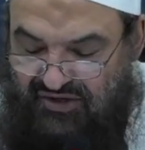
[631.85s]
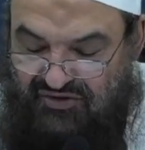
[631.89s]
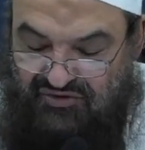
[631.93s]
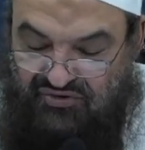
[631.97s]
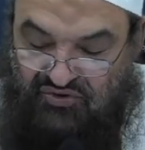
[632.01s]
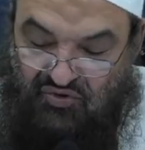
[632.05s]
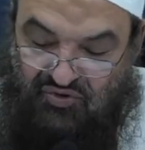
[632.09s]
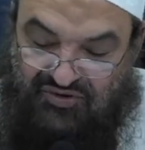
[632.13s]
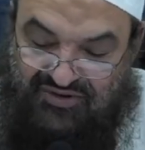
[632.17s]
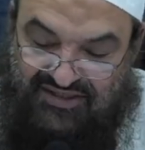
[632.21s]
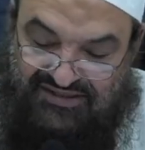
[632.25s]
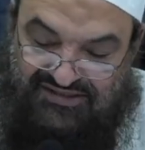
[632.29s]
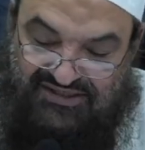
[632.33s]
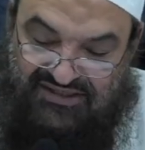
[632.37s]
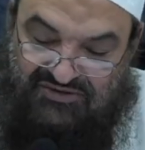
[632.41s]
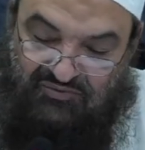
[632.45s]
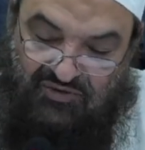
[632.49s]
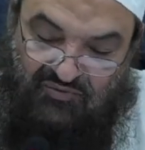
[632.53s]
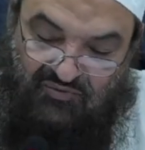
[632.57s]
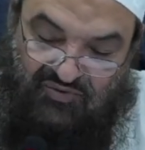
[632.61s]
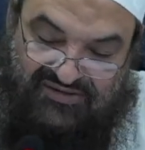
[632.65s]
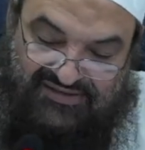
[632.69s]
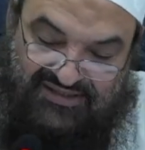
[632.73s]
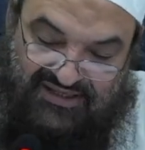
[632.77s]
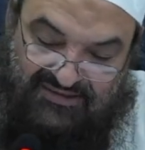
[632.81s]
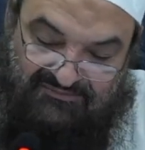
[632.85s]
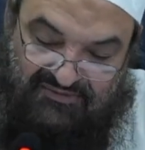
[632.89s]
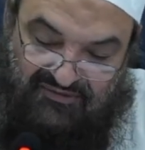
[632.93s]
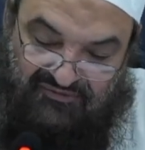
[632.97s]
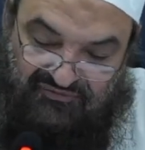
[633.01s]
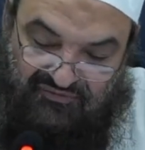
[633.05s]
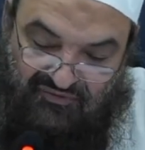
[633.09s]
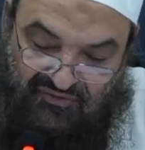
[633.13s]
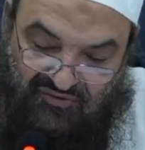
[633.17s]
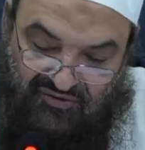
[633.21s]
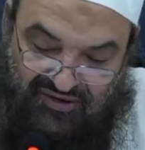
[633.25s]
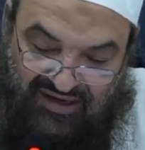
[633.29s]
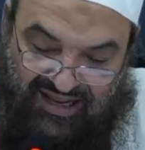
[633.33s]
So this is what we said
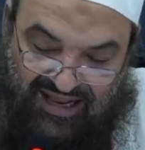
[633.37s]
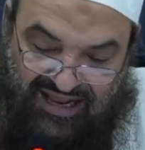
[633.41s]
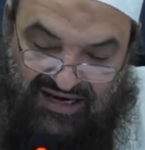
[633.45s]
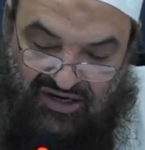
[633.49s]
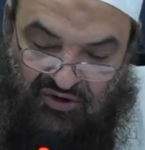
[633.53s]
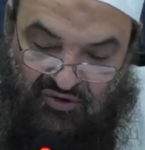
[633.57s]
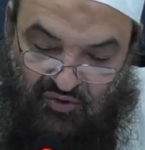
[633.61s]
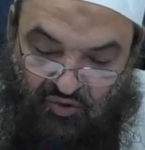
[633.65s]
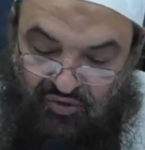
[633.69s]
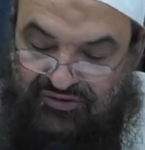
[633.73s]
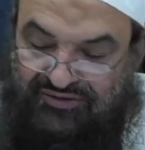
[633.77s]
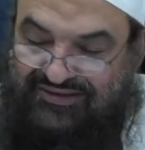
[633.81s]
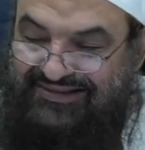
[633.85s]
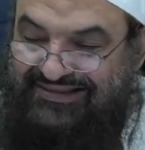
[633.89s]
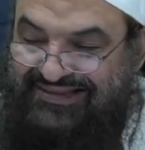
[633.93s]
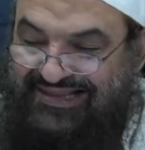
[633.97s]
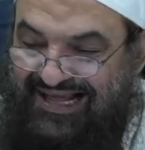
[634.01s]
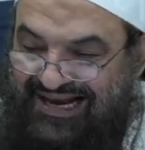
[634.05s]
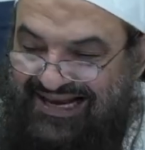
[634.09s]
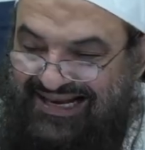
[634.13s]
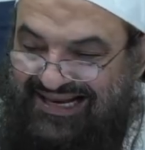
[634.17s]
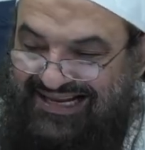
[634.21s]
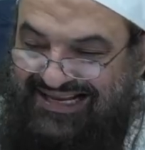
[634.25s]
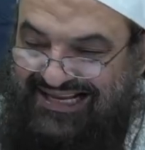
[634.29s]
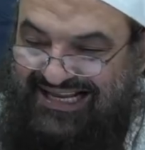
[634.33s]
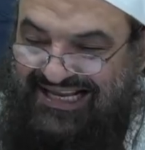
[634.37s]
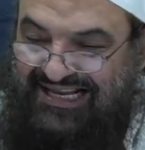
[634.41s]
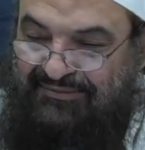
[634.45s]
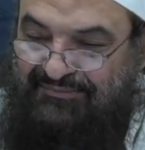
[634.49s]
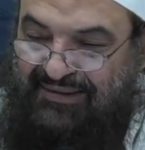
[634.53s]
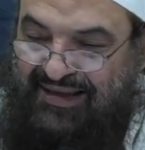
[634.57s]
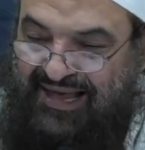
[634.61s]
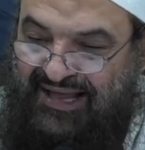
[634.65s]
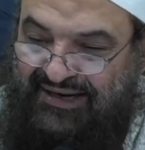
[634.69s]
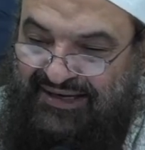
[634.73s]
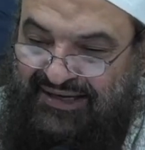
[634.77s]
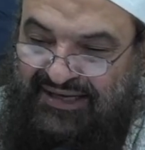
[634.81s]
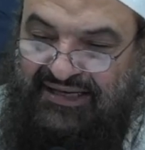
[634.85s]
before, al-uddal
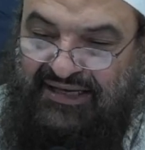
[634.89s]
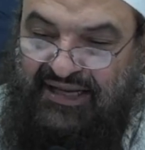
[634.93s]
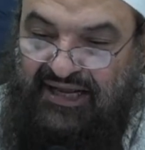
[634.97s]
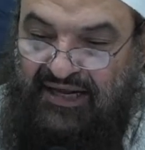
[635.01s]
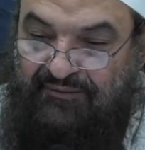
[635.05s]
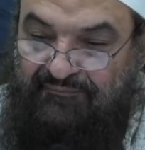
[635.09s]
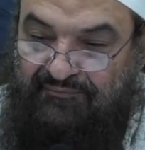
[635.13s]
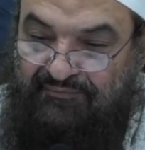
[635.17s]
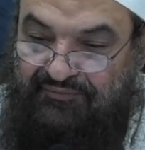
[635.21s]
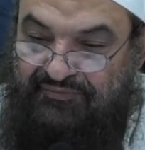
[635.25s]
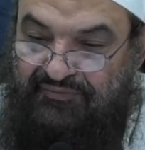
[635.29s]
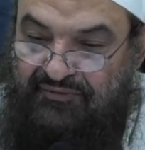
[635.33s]
imaniyah.